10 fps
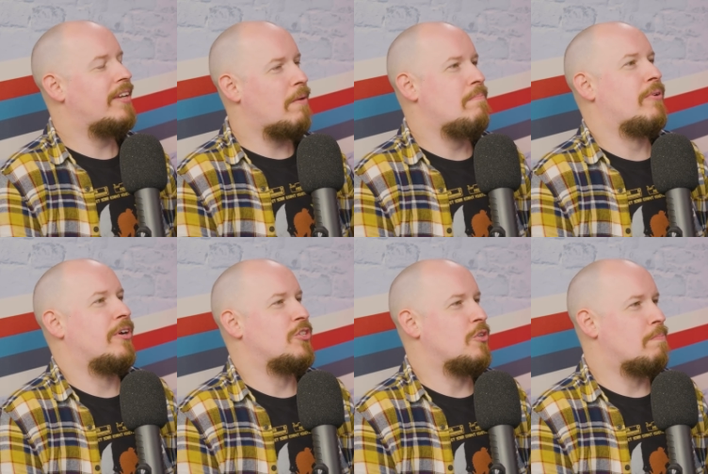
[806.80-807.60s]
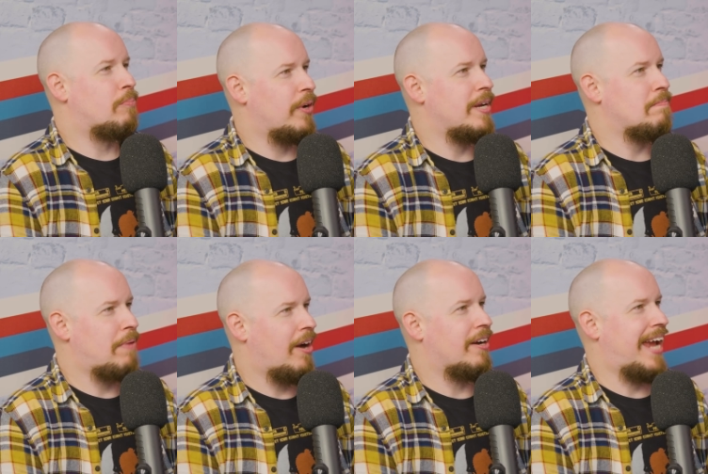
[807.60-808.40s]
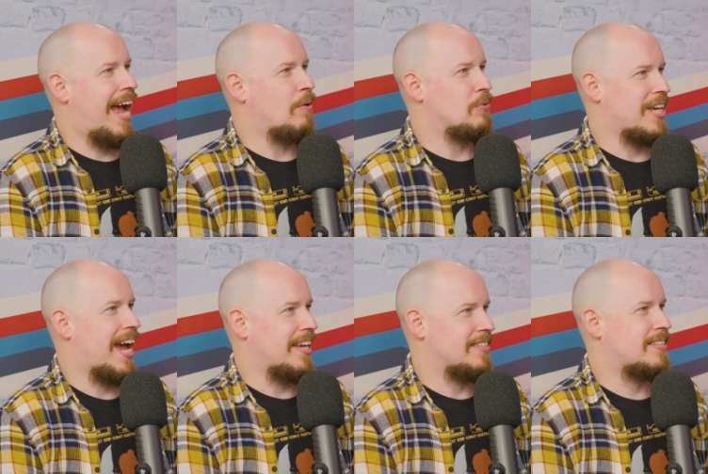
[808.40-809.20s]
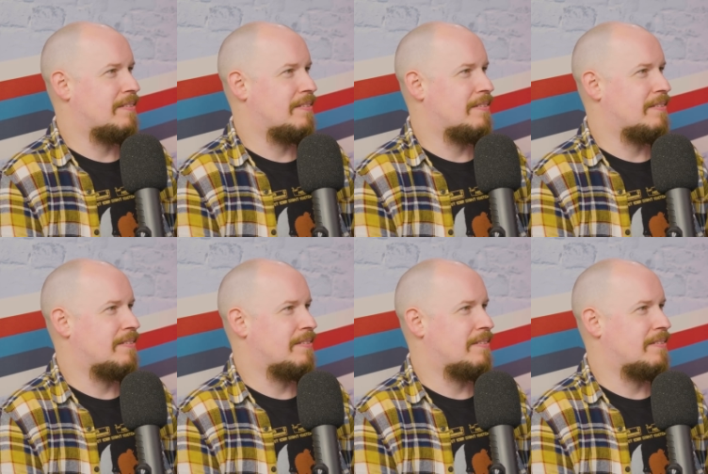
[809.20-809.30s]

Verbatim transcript: number do you bring Punk out at?